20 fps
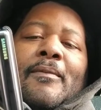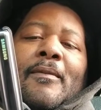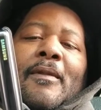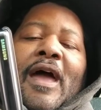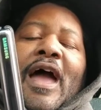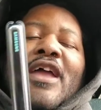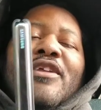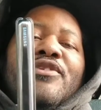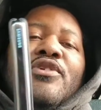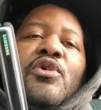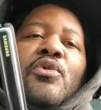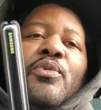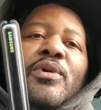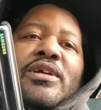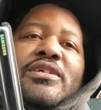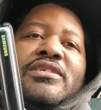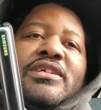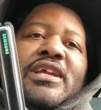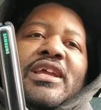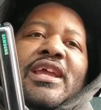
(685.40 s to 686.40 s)
I do
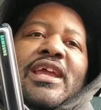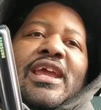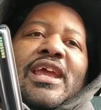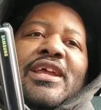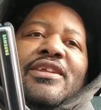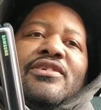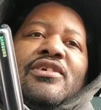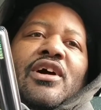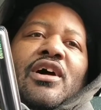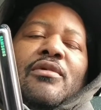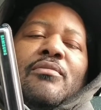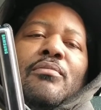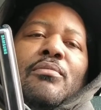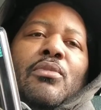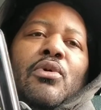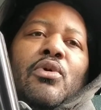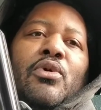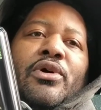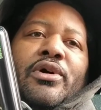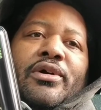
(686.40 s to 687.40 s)
wish it got
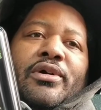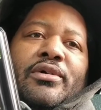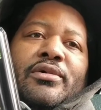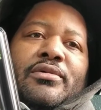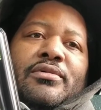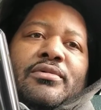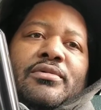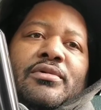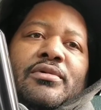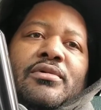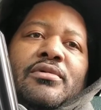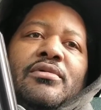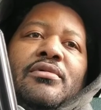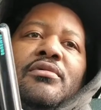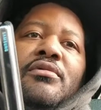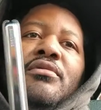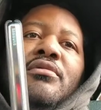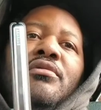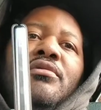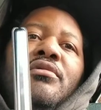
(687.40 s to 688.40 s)
more
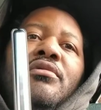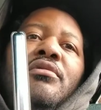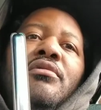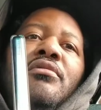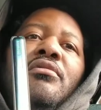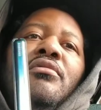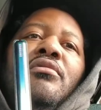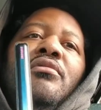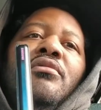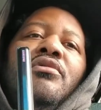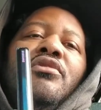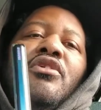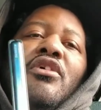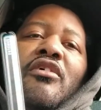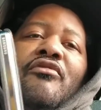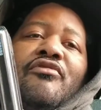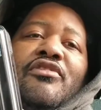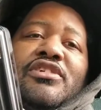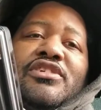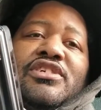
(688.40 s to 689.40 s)

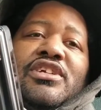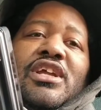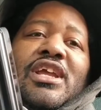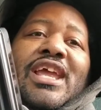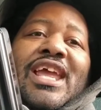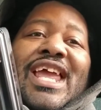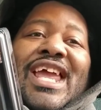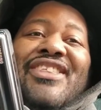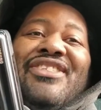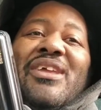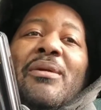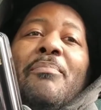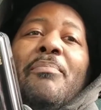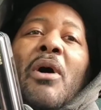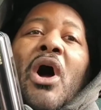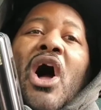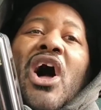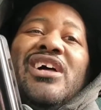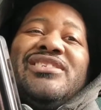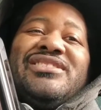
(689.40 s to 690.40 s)
coverage in the
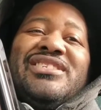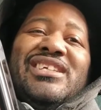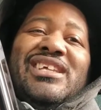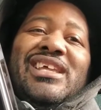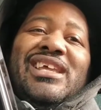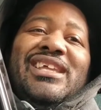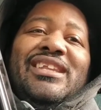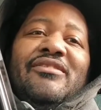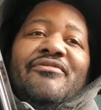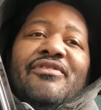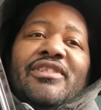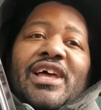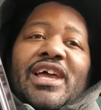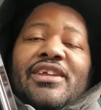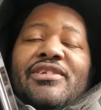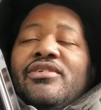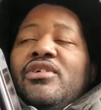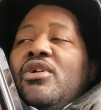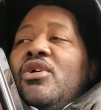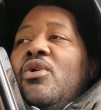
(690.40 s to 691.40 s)
positive
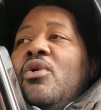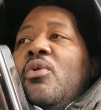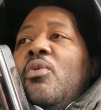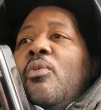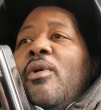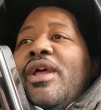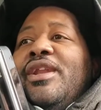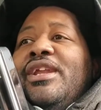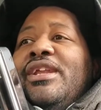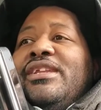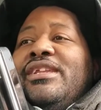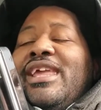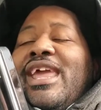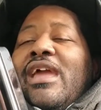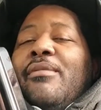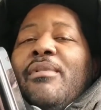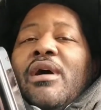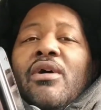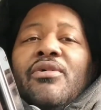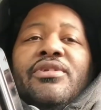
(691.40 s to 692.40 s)
light. When it
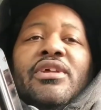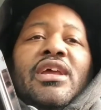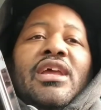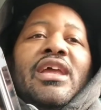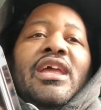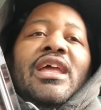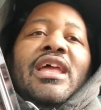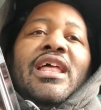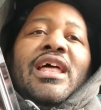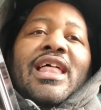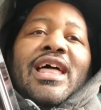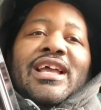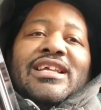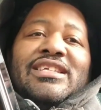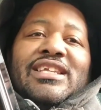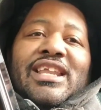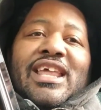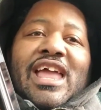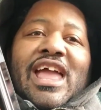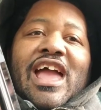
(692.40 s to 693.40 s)
came out, like I
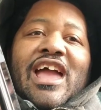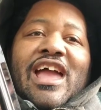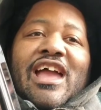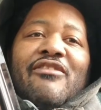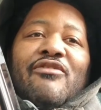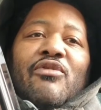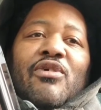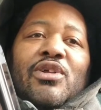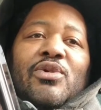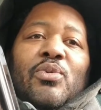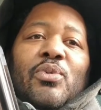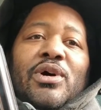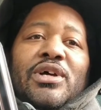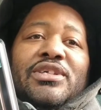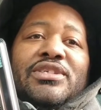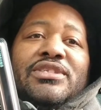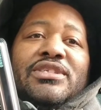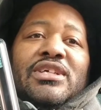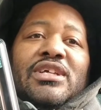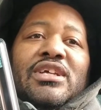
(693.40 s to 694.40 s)
said, everyone
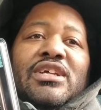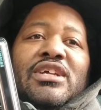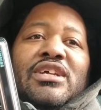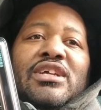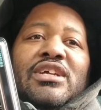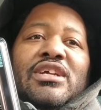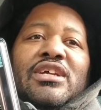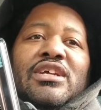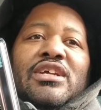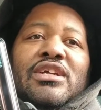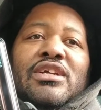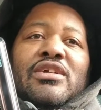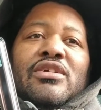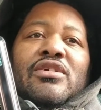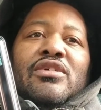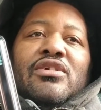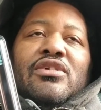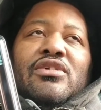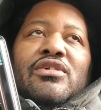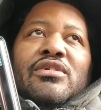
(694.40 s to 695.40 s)
was
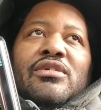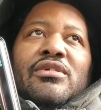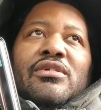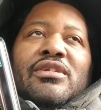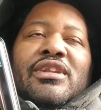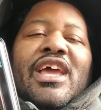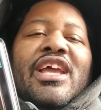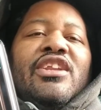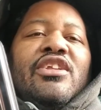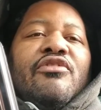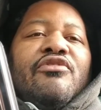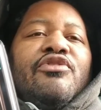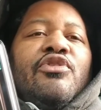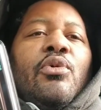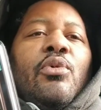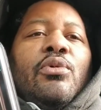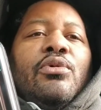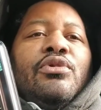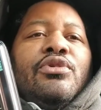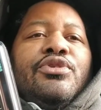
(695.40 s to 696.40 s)
negative
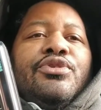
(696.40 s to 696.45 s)
towards